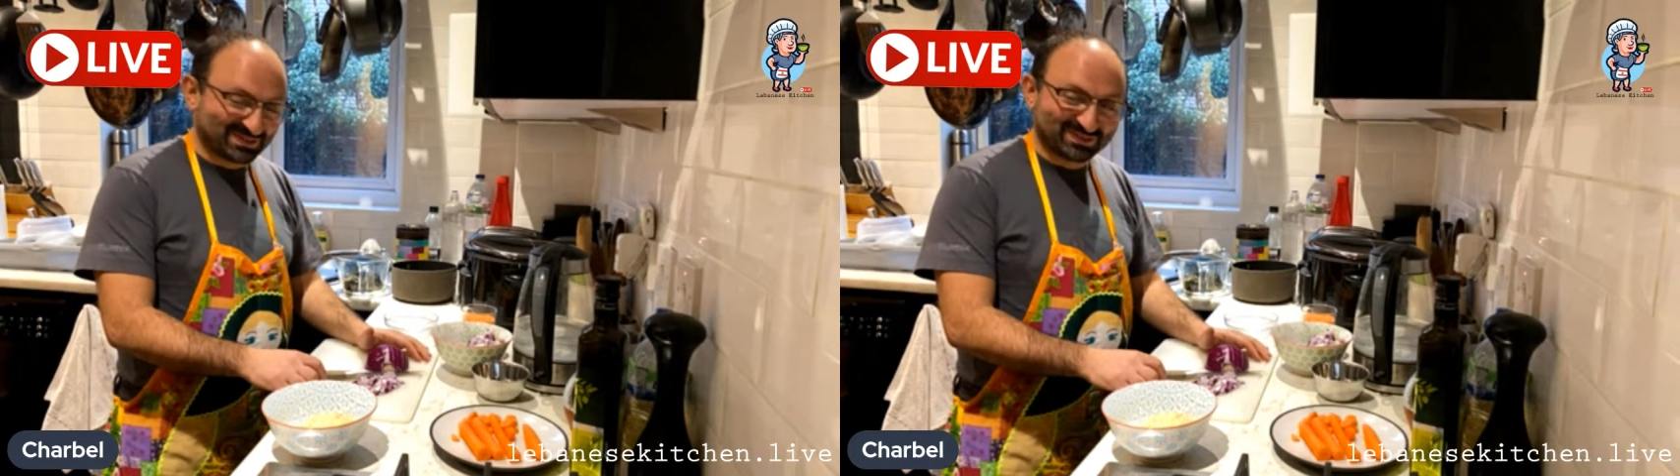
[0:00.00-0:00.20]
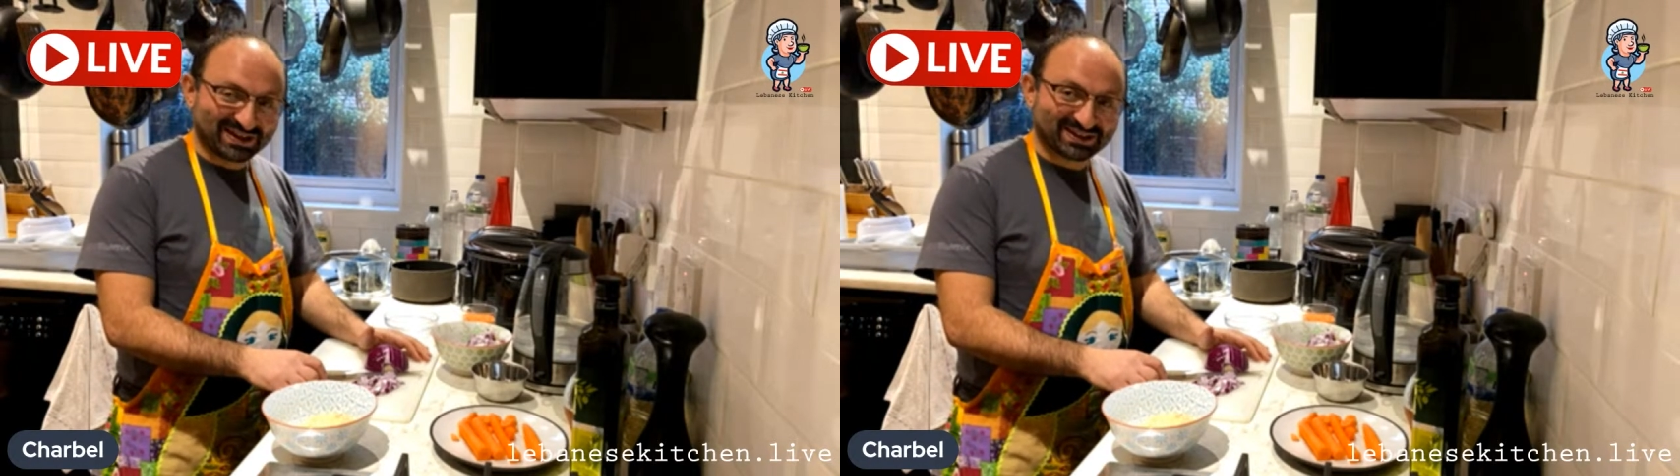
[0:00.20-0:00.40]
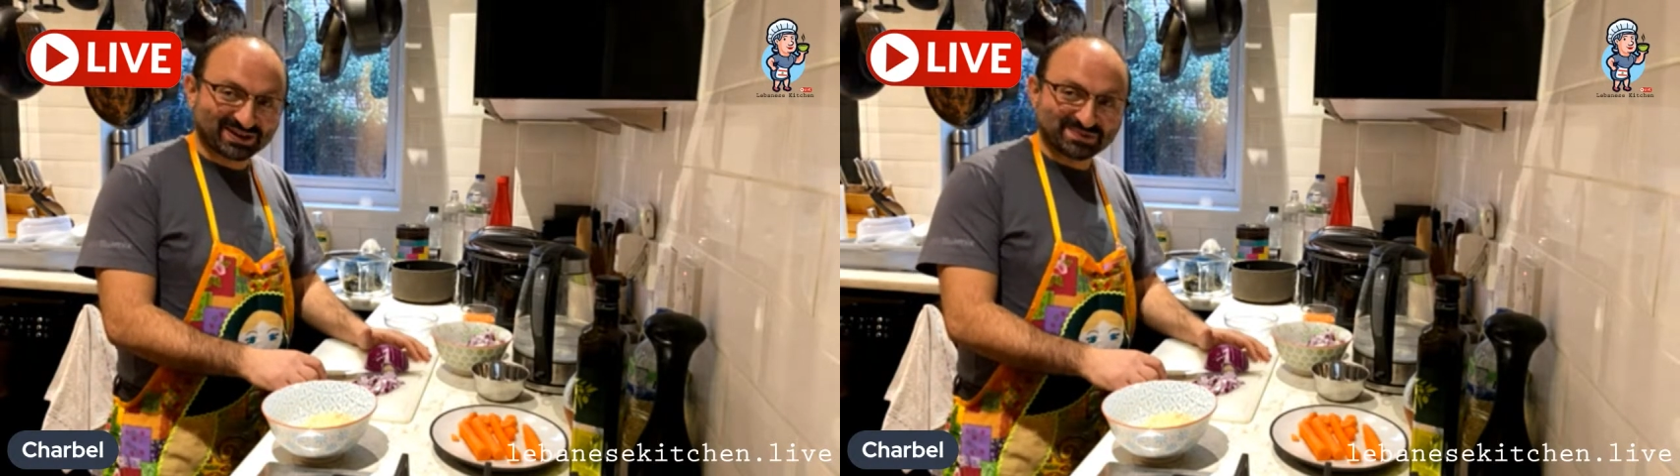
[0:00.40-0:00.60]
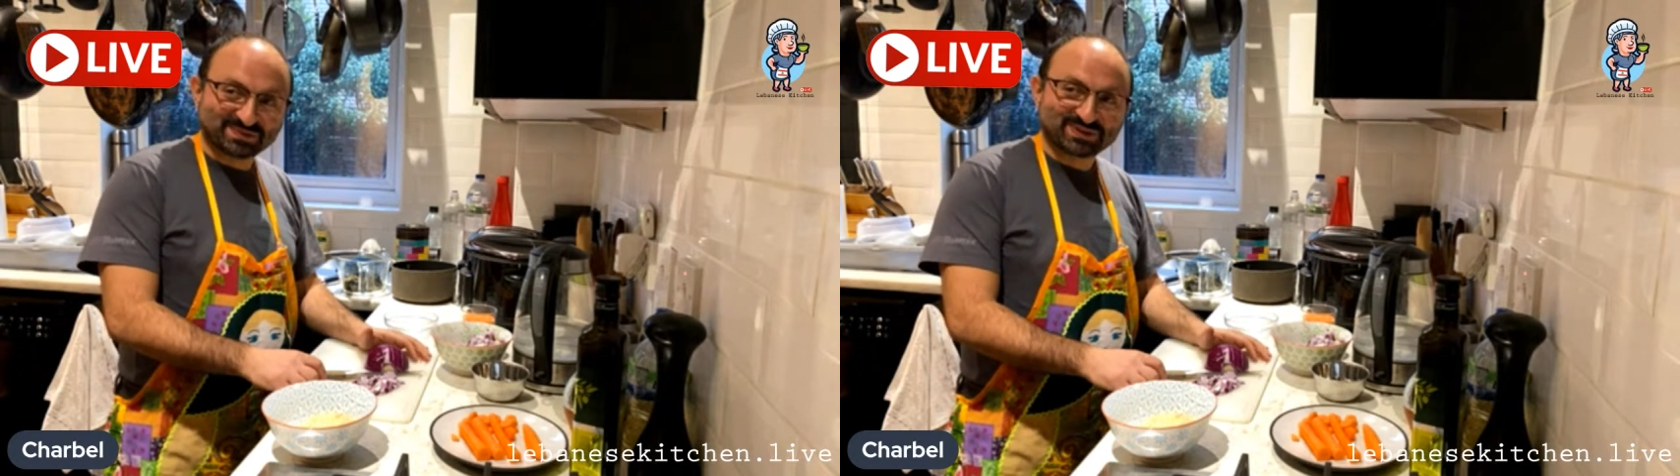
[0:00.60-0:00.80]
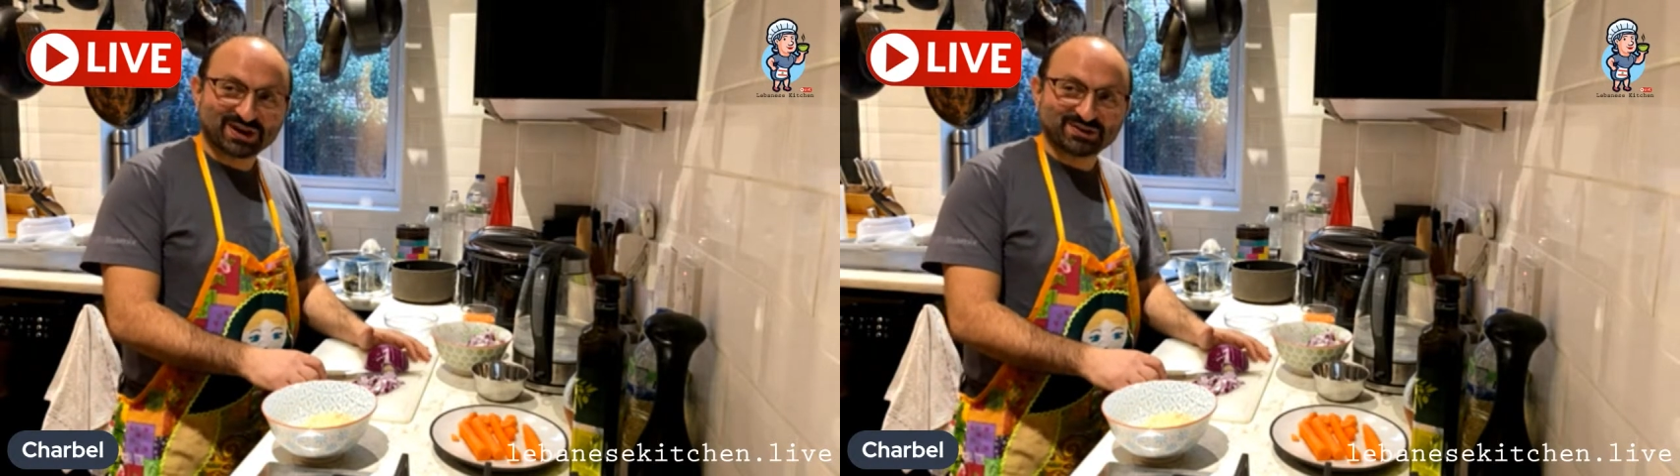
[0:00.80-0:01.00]

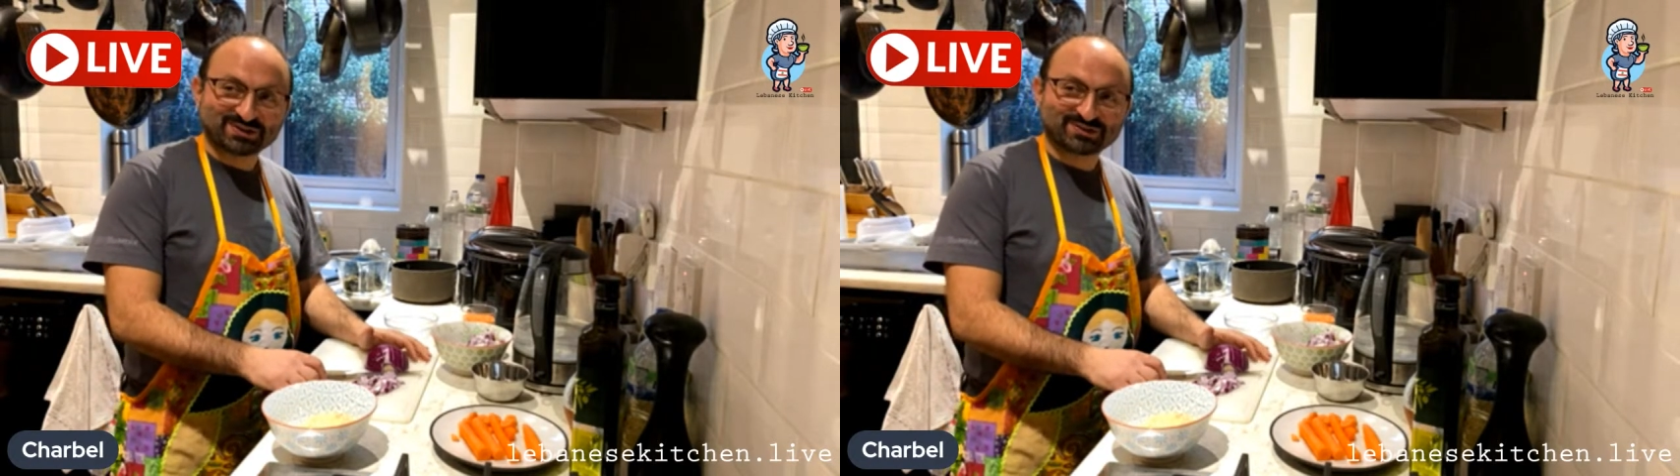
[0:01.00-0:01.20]
Welcome to our